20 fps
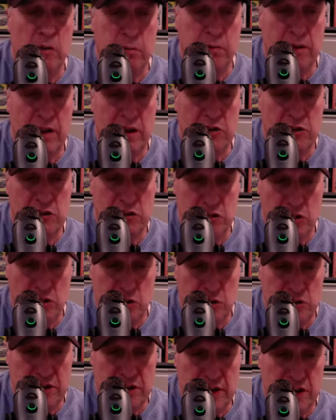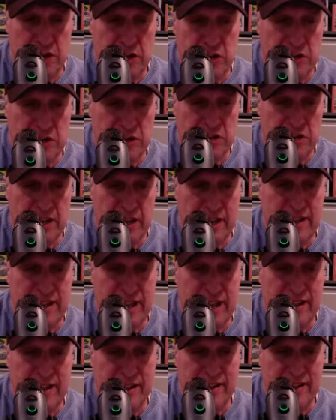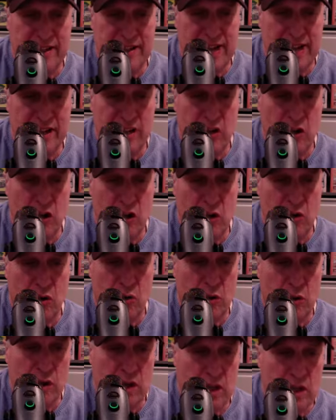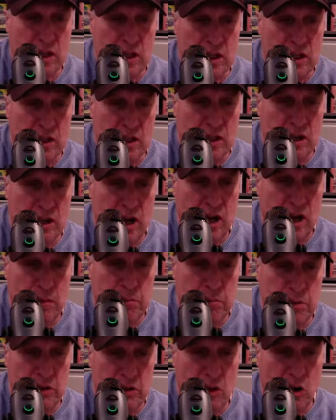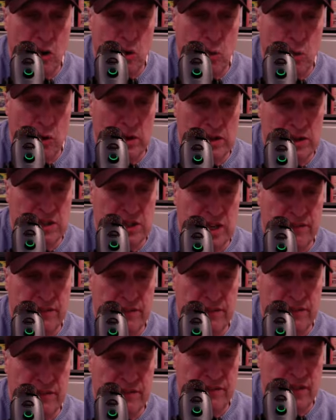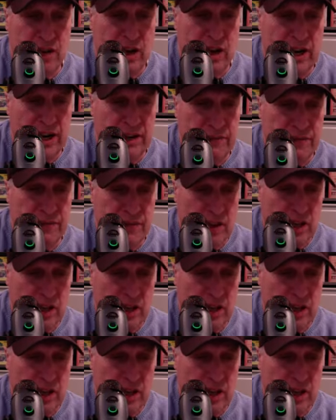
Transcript: Players Association said that it could not go below 175.